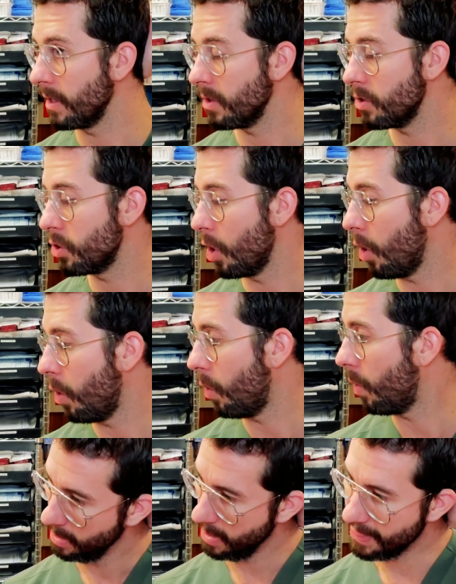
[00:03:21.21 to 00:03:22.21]

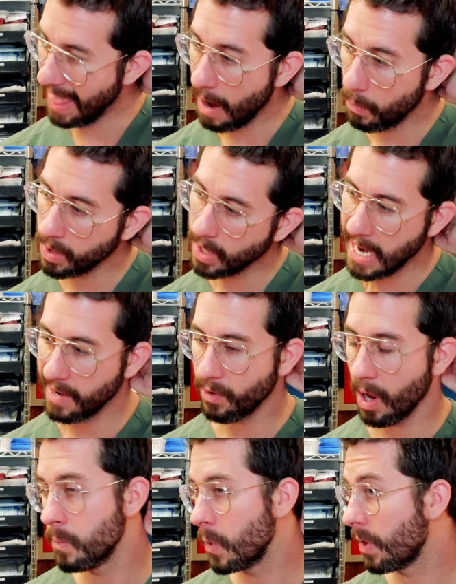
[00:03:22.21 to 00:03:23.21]
So that one kind of
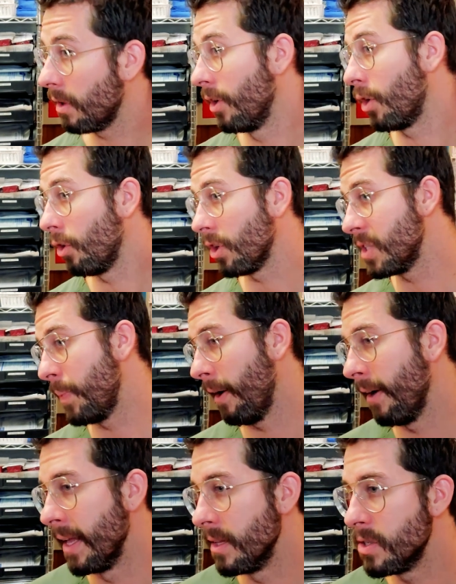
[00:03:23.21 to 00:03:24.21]
comes with clinical
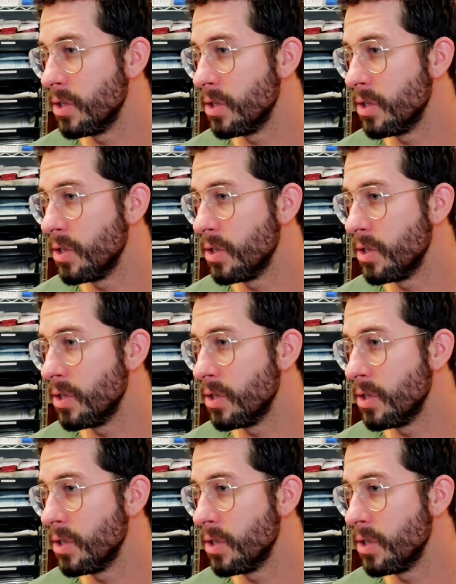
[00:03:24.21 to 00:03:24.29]
experience.